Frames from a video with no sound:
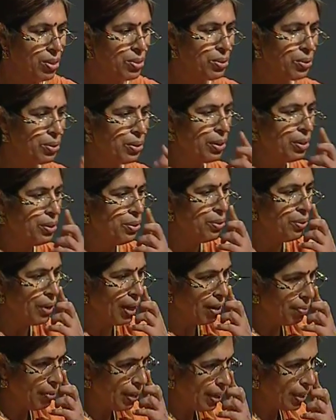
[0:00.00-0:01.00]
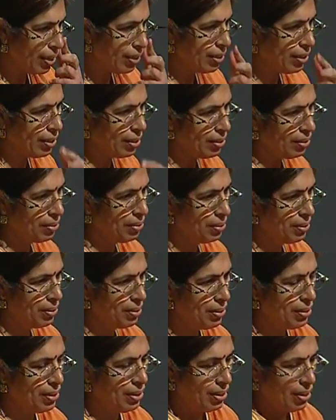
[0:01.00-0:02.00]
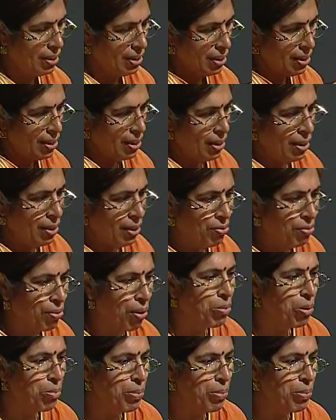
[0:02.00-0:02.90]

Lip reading: So you have like from